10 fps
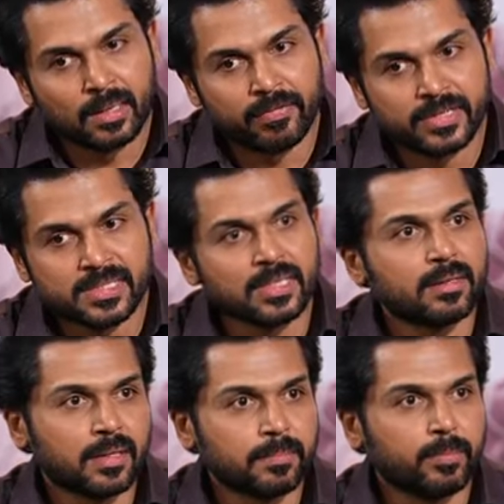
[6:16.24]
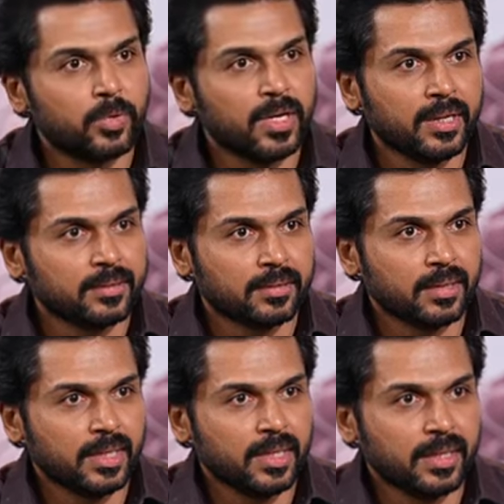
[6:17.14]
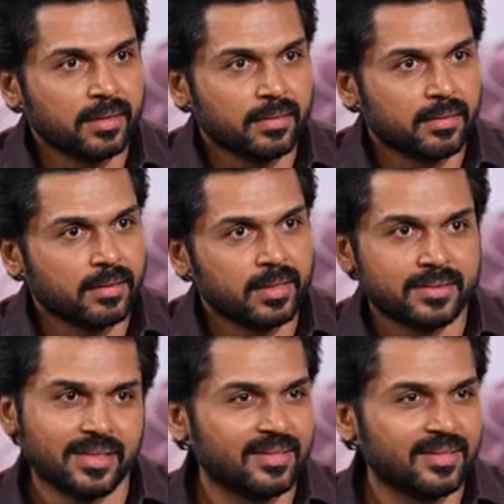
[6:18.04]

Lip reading: First, podi, ghee and rice.